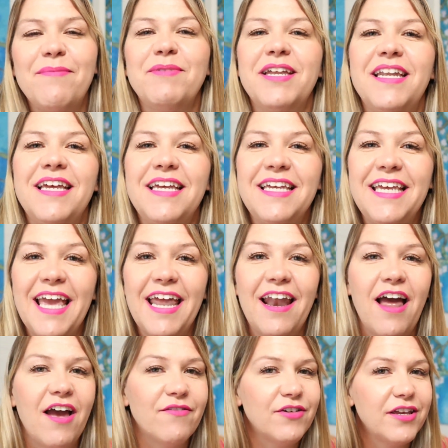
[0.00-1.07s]
I'm gonna
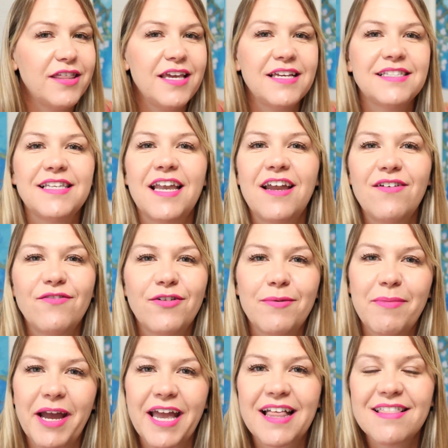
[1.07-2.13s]
get everything set up
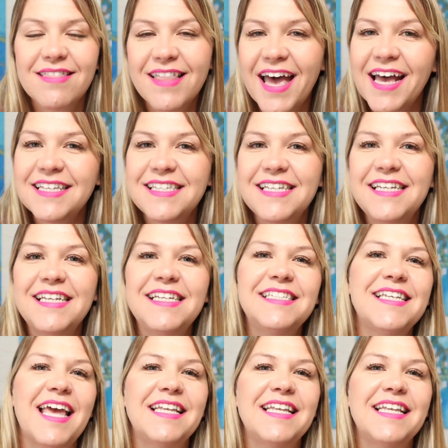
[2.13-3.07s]
for my classes